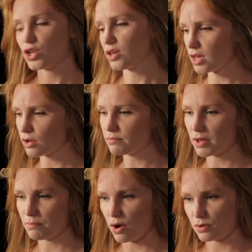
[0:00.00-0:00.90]
You killed
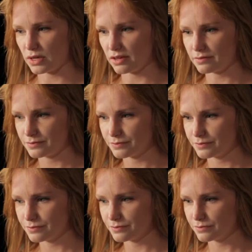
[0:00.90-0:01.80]
my pony.
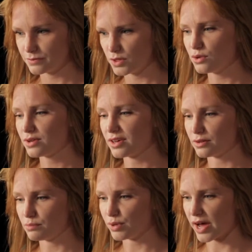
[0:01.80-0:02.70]
You
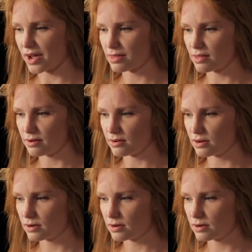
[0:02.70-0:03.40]
killed Black Thunder.